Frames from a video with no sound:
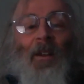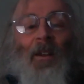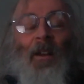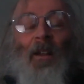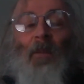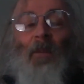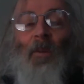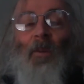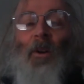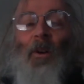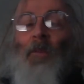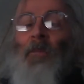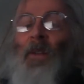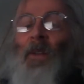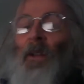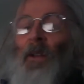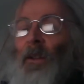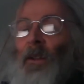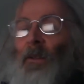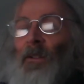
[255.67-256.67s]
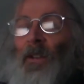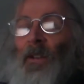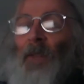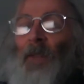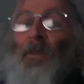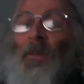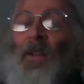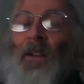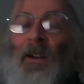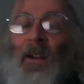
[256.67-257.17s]
I kept
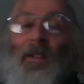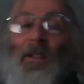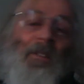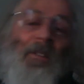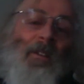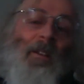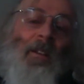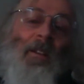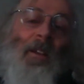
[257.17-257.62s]
being asked,